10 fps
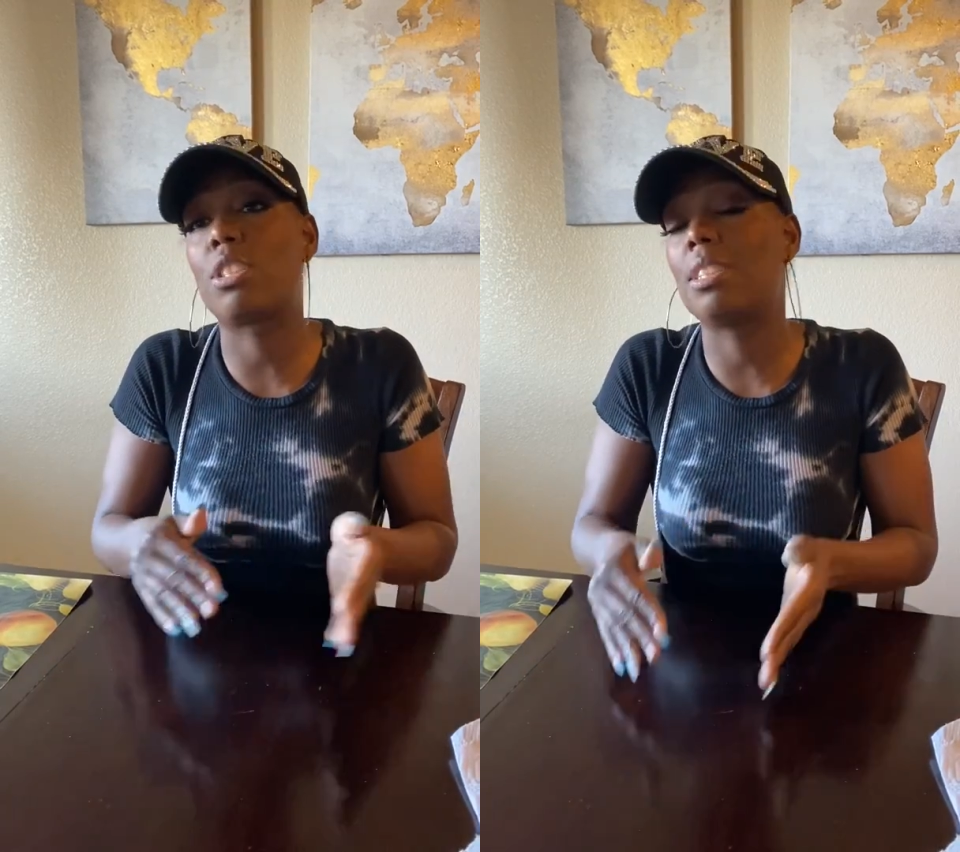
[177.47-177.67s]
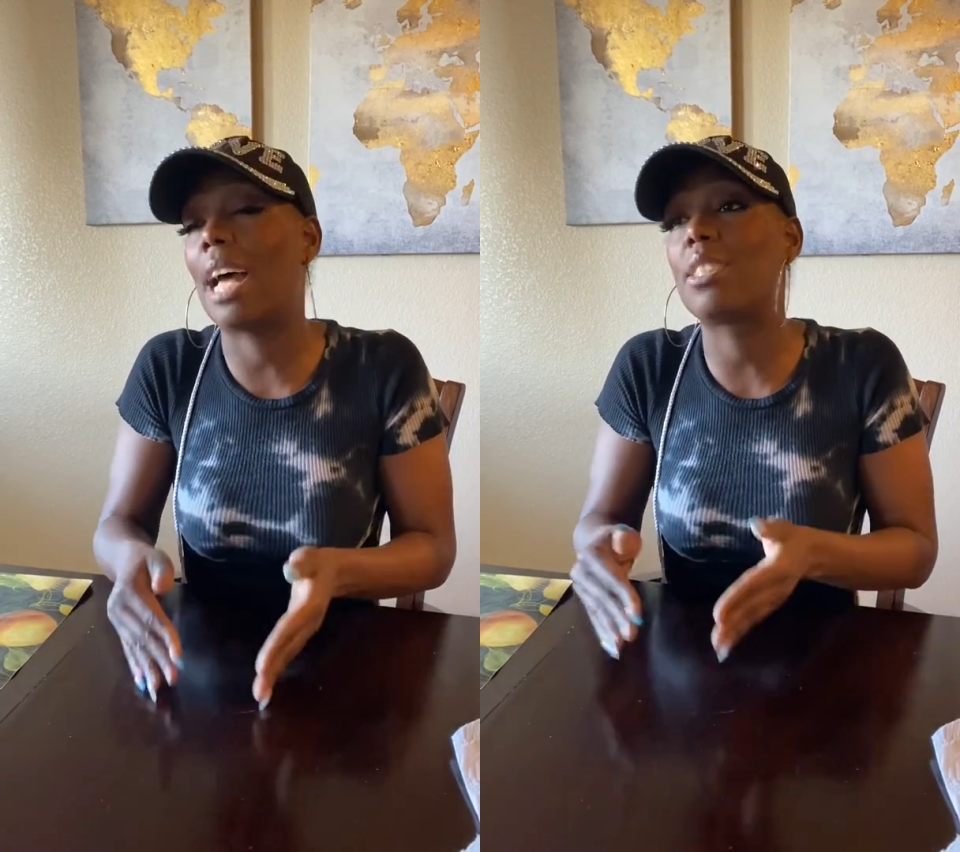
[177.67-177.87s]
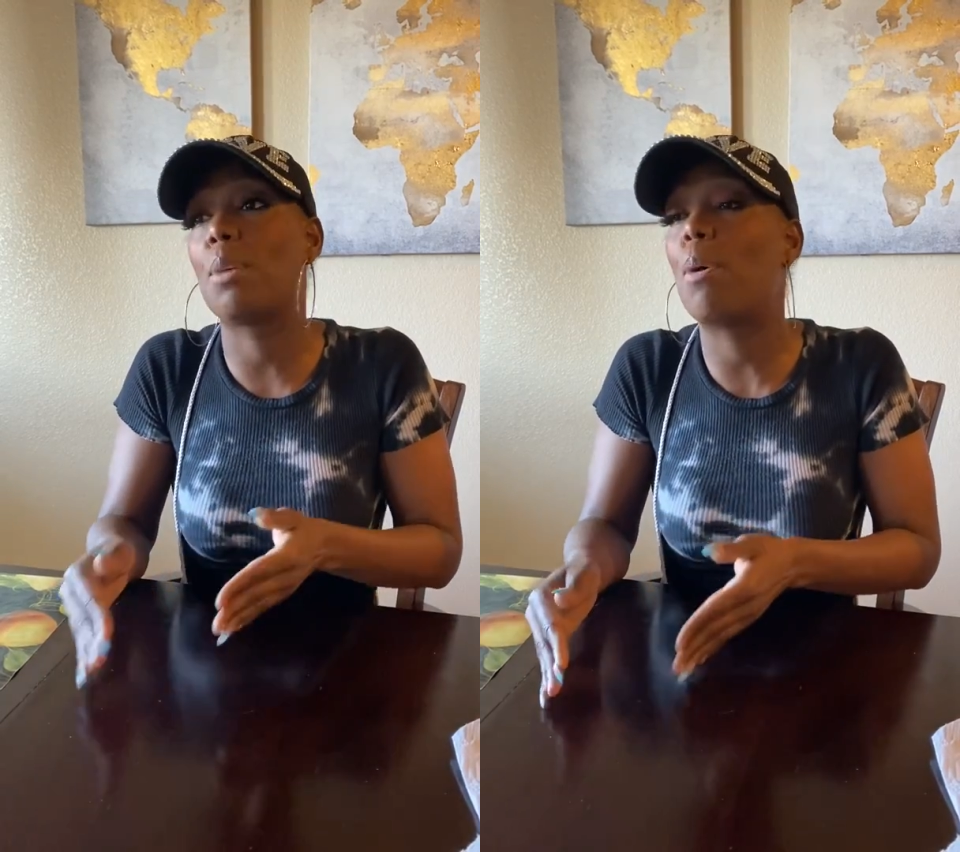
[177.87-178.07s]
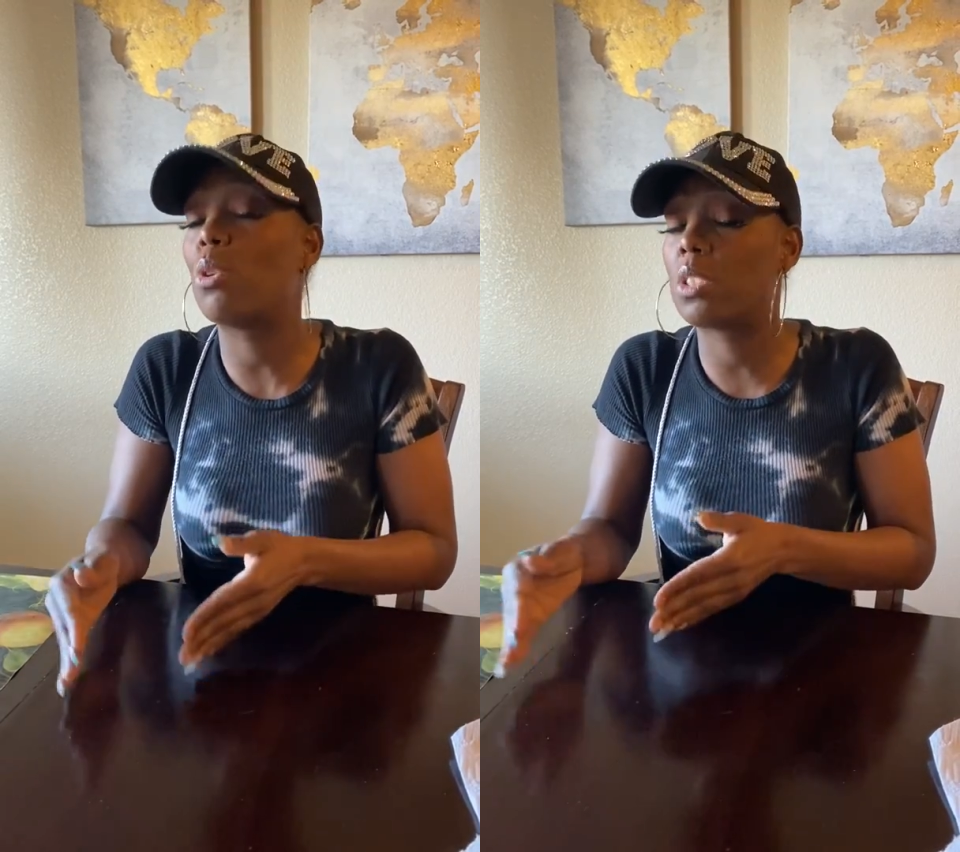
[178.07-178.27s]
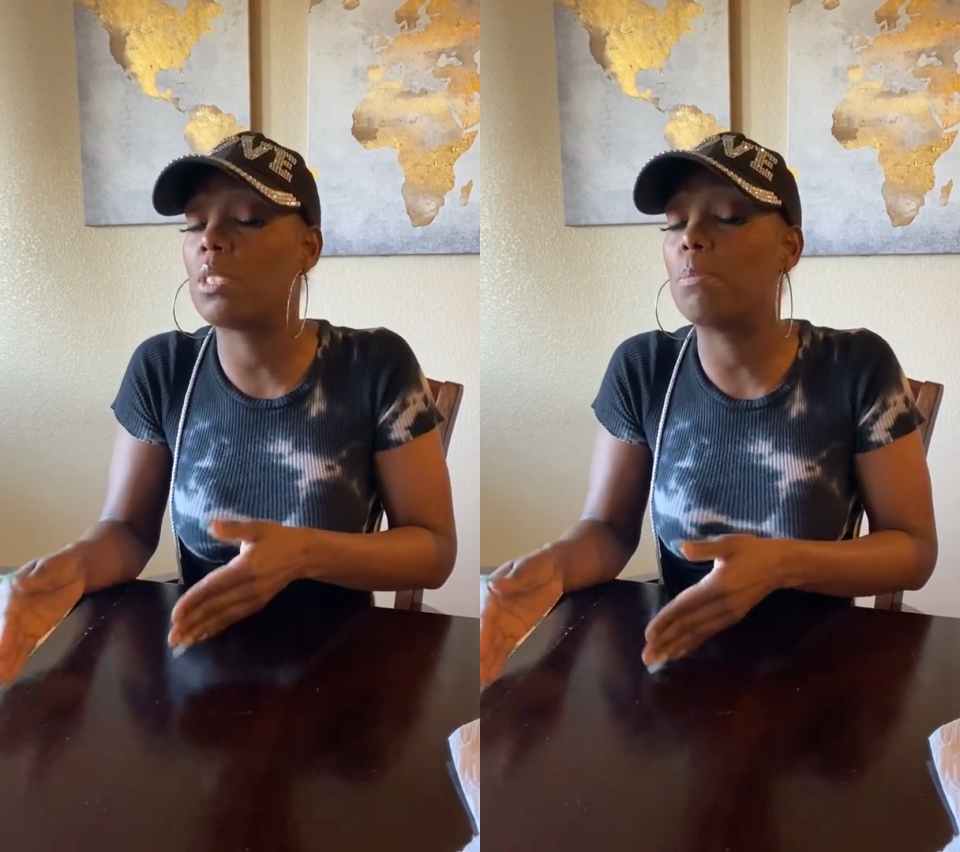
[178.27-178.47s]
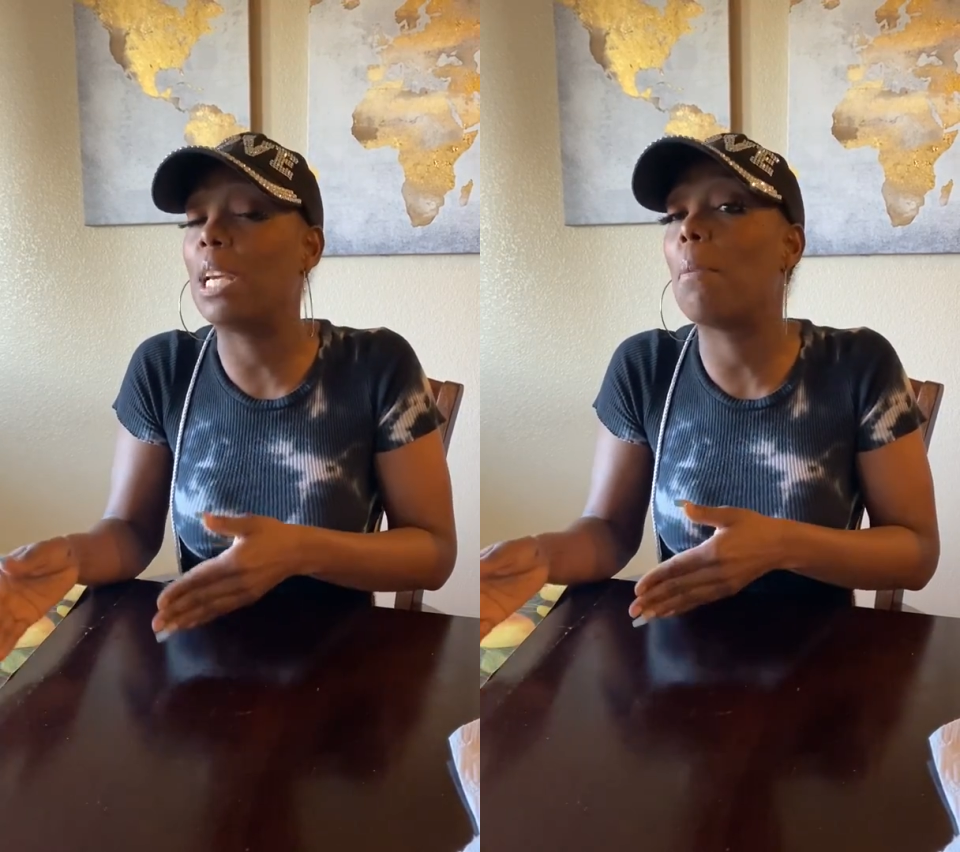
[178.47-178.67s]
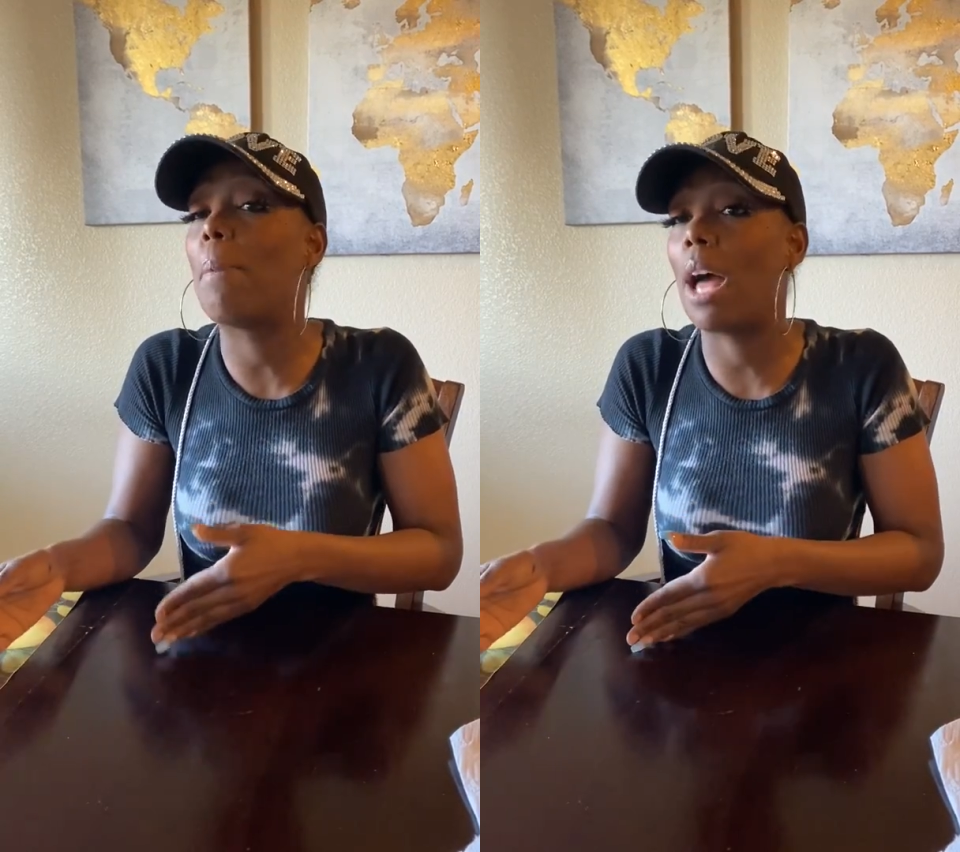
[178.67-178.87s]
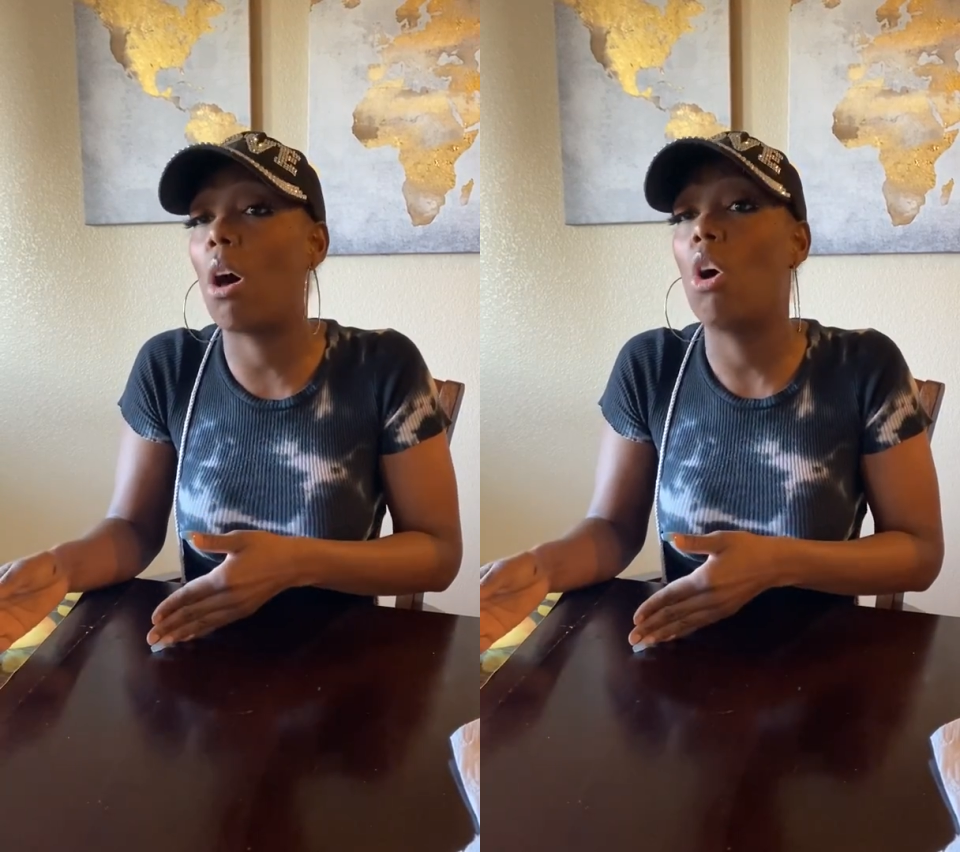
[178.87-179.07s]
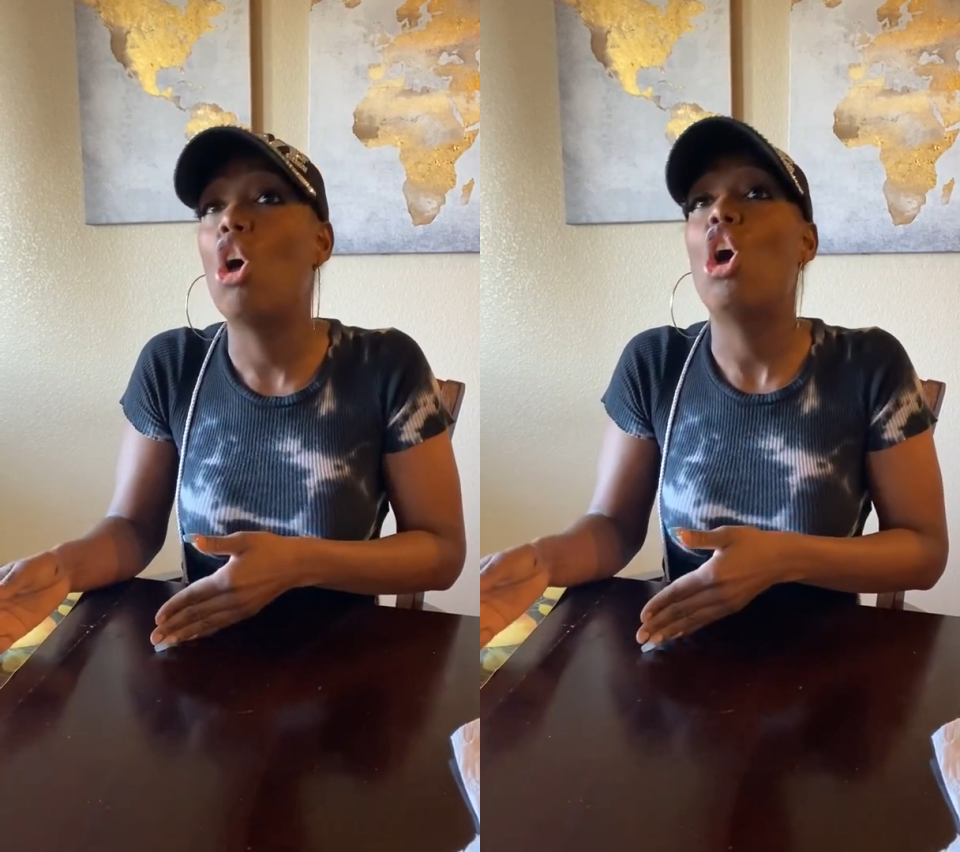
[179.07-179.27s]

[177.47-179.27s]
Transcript: not supposed to speak about